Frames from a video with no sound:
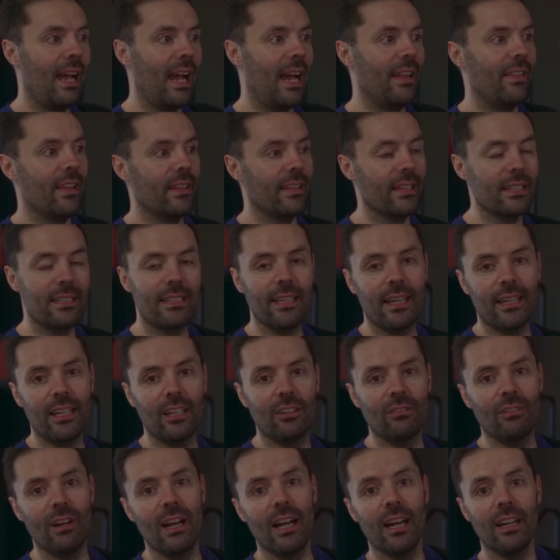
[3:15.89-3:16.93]
and then the
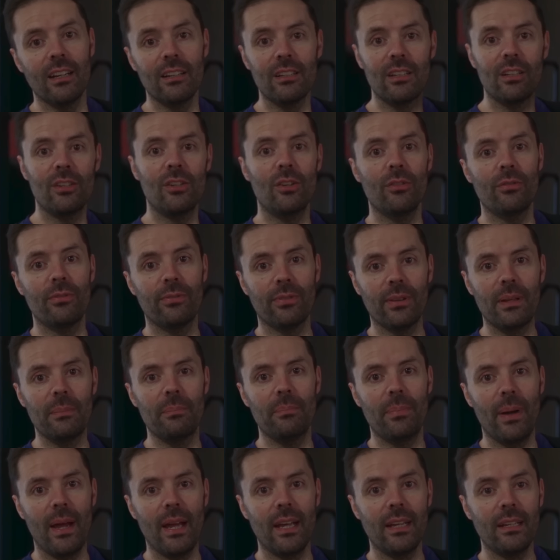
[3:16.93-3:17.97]
second round you
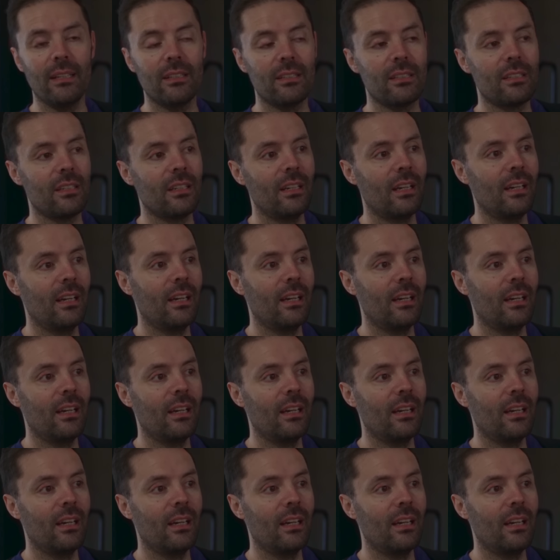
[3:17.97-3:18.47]
flip bays.